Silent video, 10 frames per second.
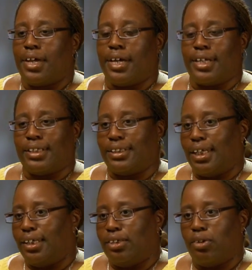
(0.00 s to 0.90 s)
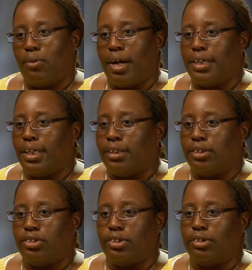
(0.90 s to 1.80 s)
and I sang in the choir at
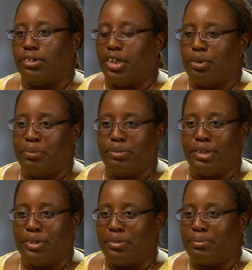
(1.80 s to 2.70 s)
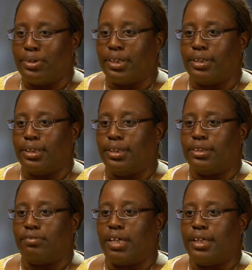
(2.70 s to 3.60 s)
the church, helped me with homework and things
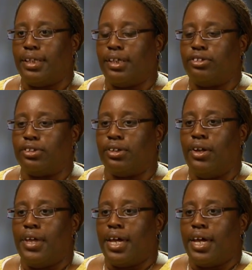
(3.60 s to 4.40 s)
of that nature.